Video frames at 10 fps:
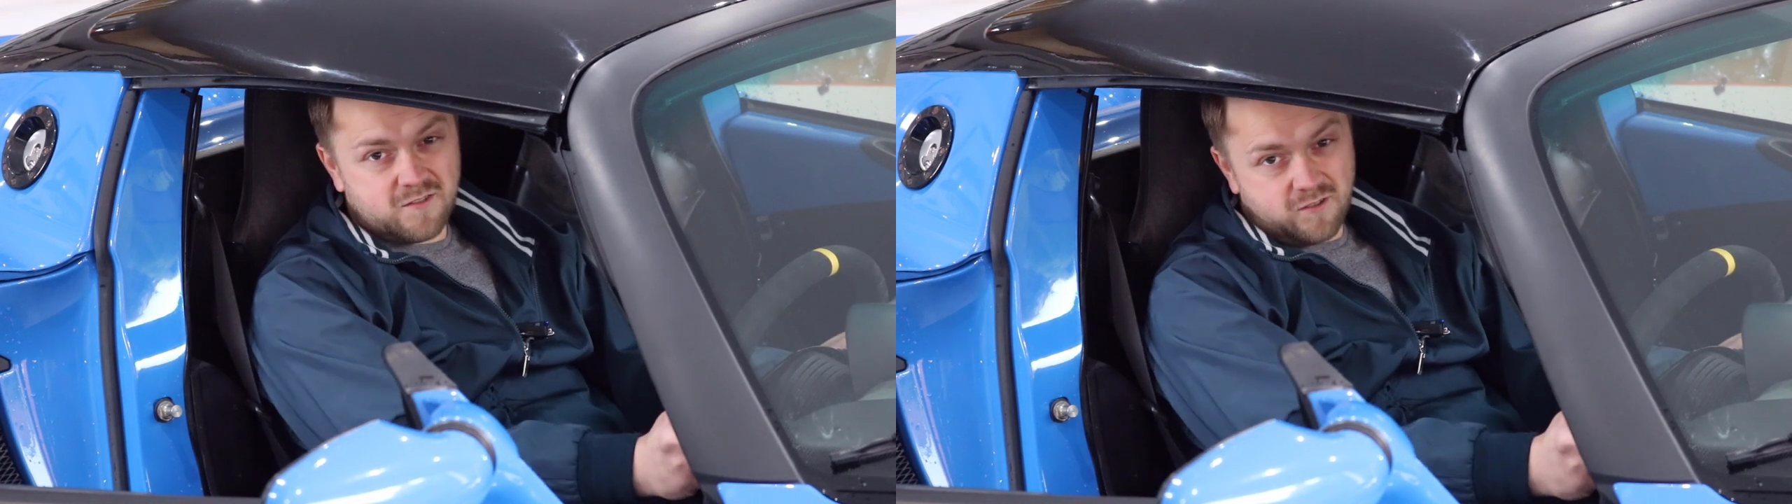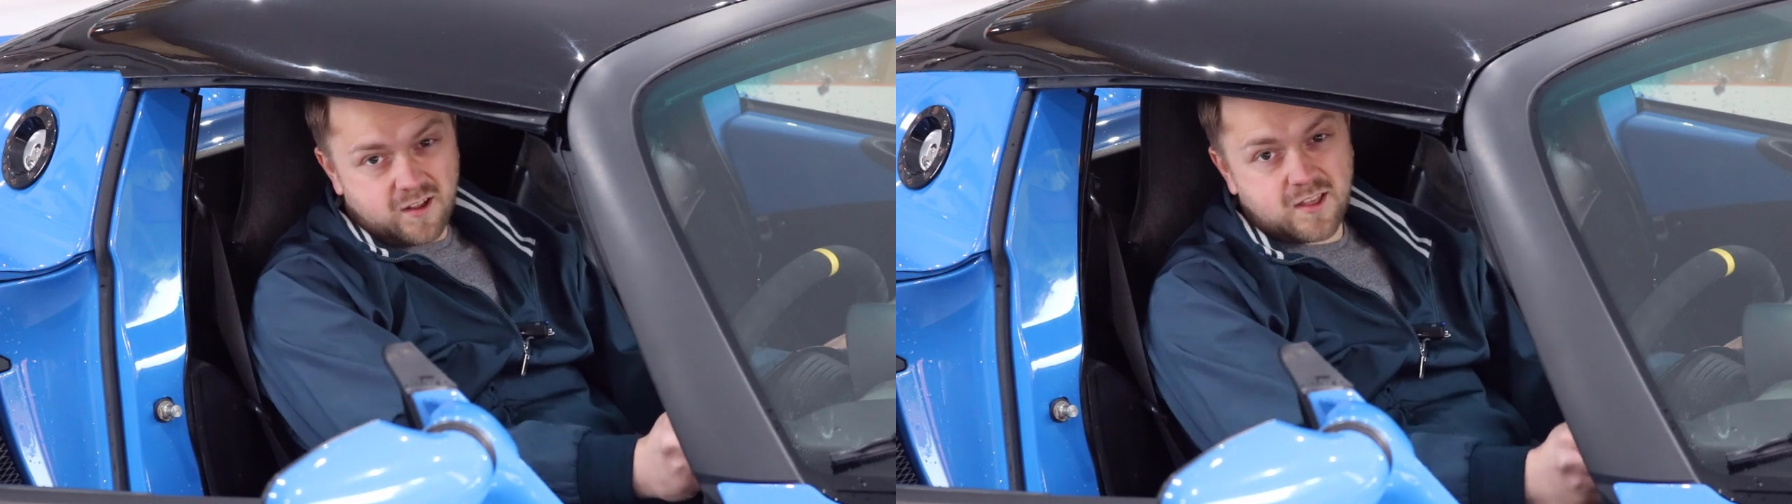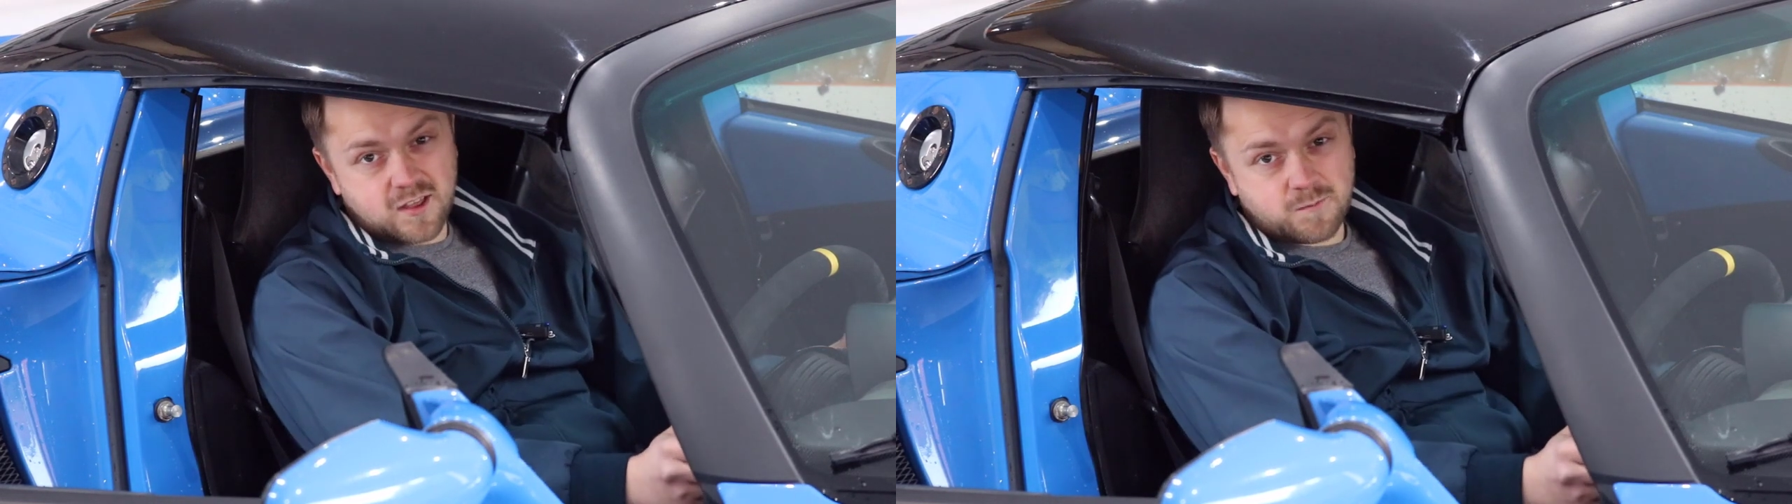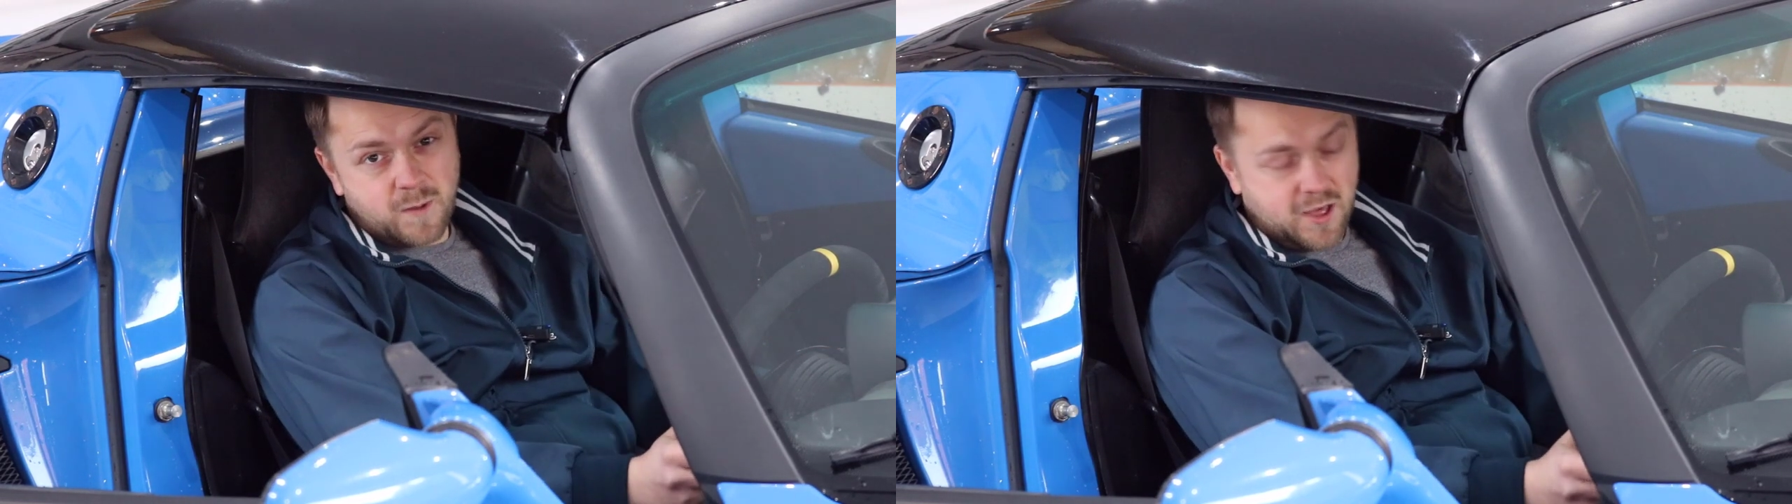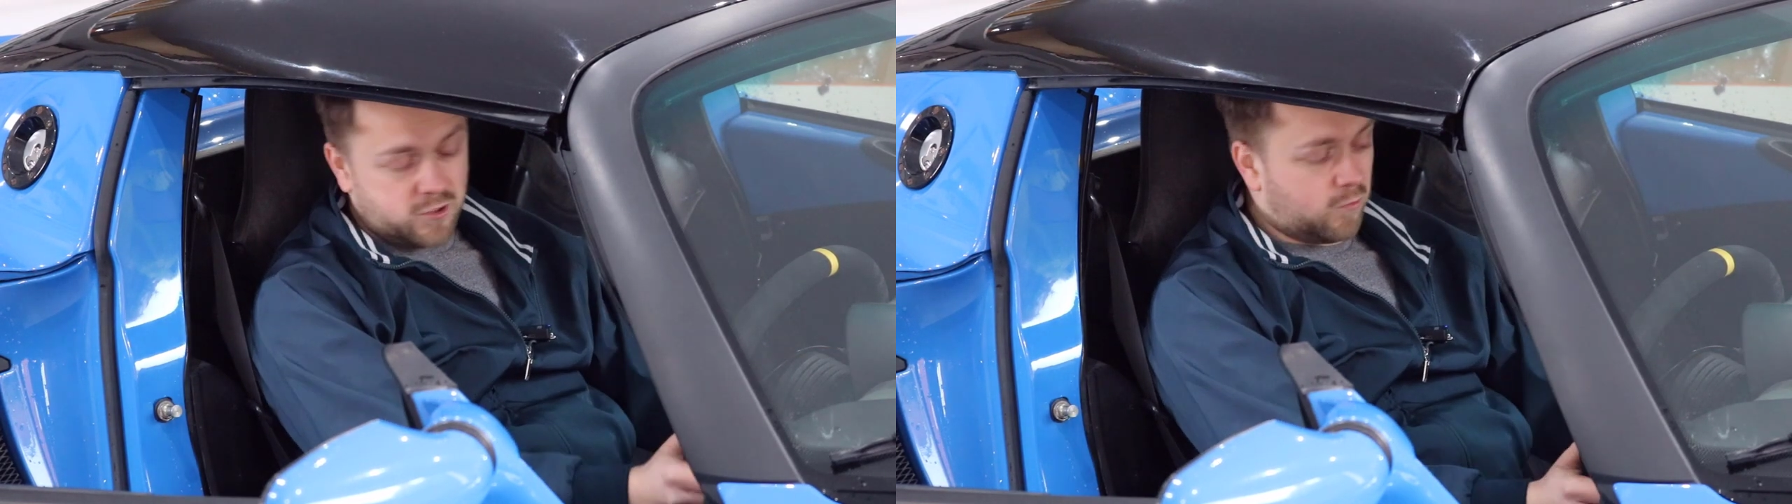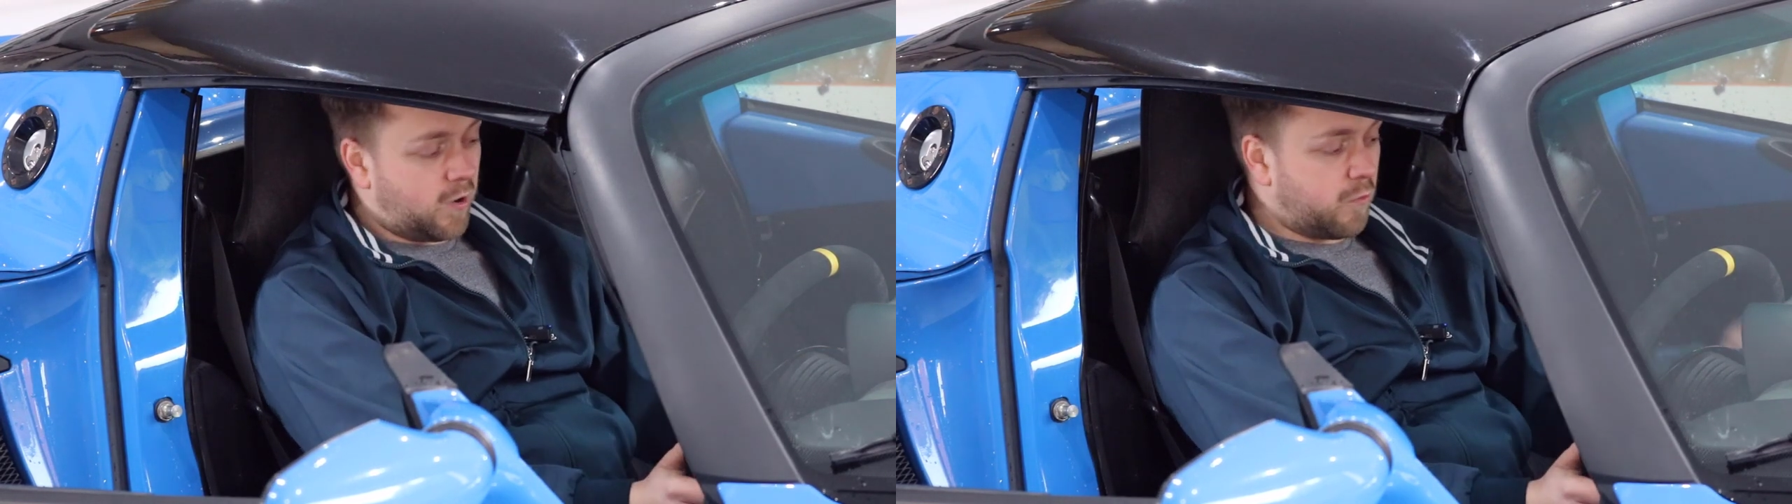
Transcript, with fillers: really special.